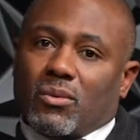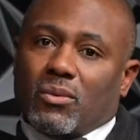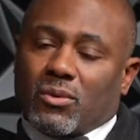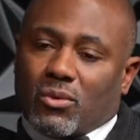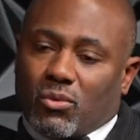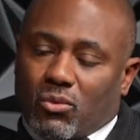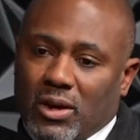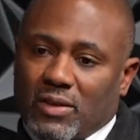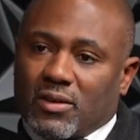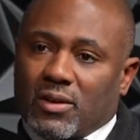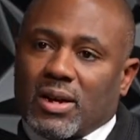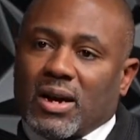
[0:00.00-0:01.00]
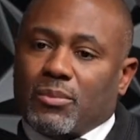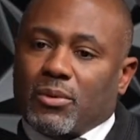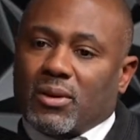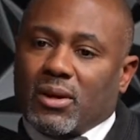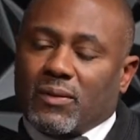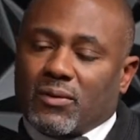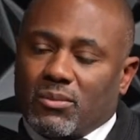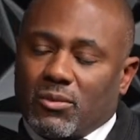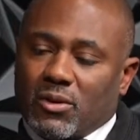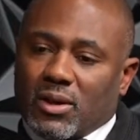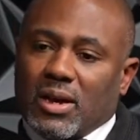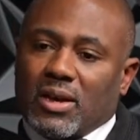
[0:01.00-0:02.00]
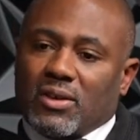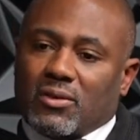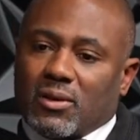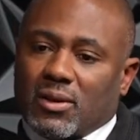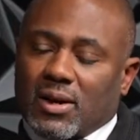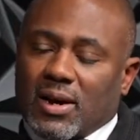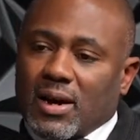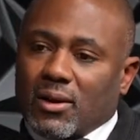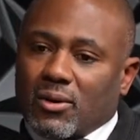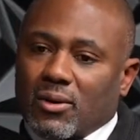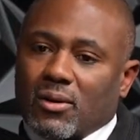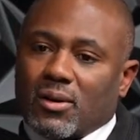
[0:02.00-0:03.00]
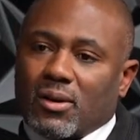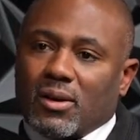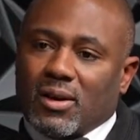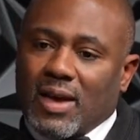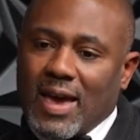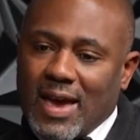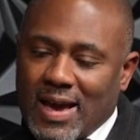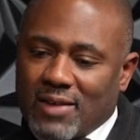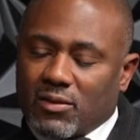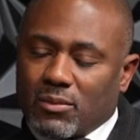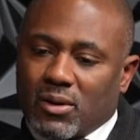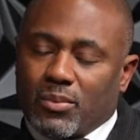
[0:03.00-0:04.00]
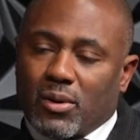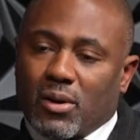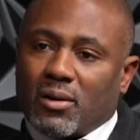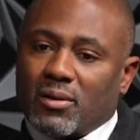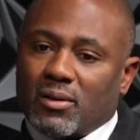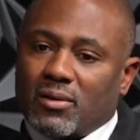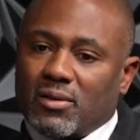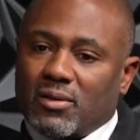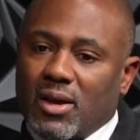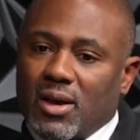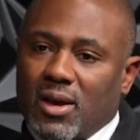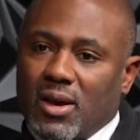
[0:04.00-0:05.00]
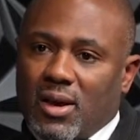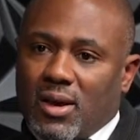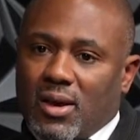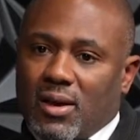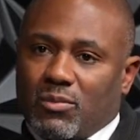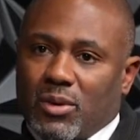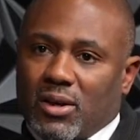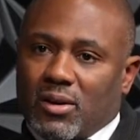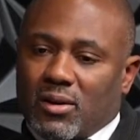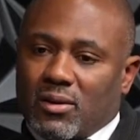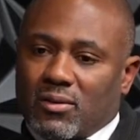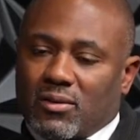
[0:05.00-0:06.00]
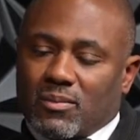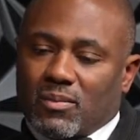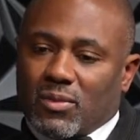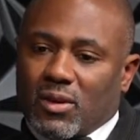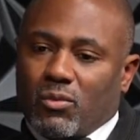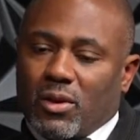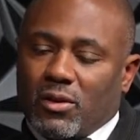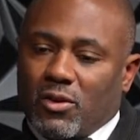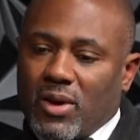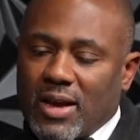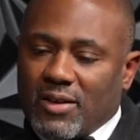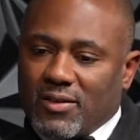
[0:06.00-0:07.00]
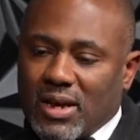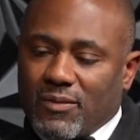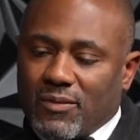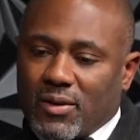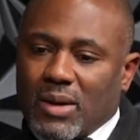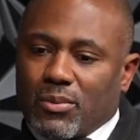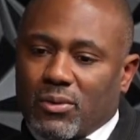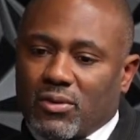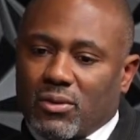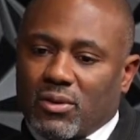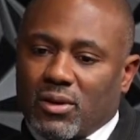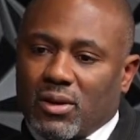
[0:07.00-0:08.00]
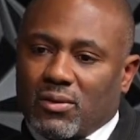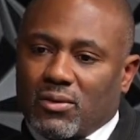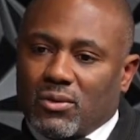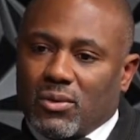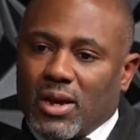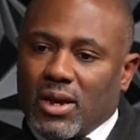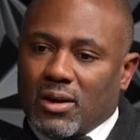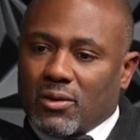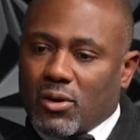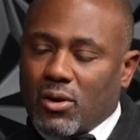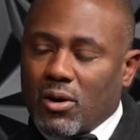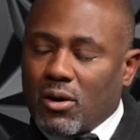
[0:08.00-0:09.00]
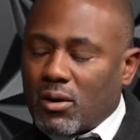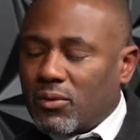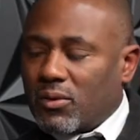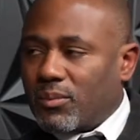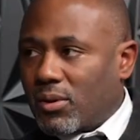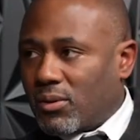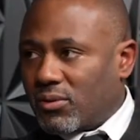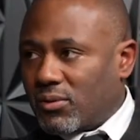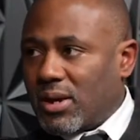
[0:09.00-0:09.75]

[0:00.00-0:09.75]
the reason that I believe communication and dialogue has to be a part of this is because when you actually have an opportunity to hear the heart of the person